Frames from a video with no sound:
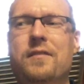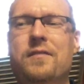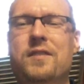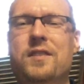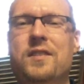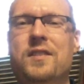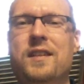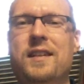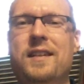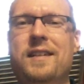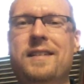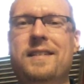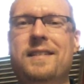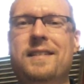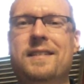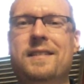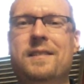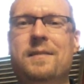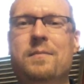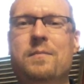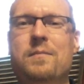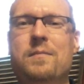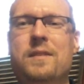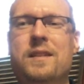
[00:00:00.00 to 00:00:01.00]

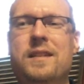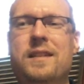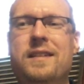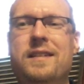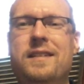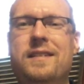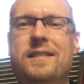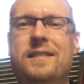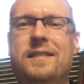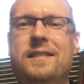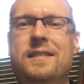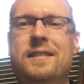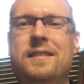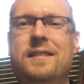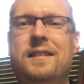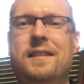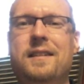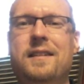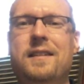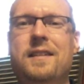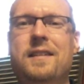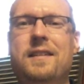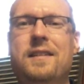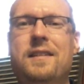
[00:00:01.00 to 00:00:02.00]
Satanism, is
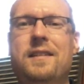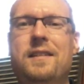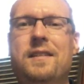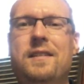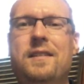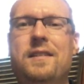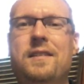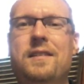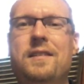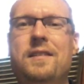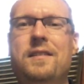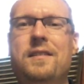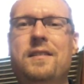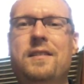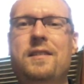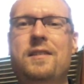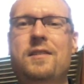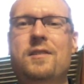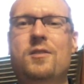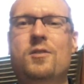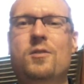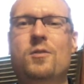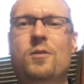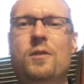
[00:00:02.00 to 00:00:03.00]
the
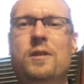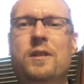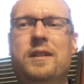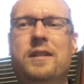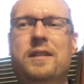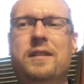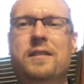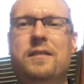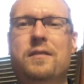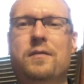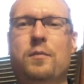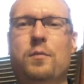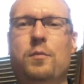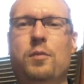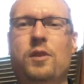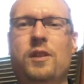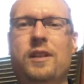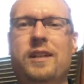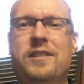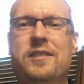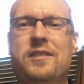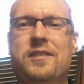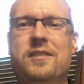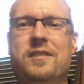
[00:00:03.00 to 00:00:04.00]
enjoying of
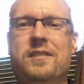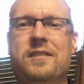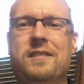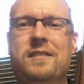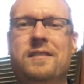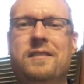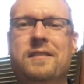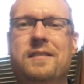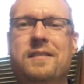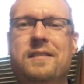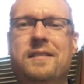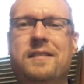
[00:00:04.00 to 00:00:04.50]
pleasure,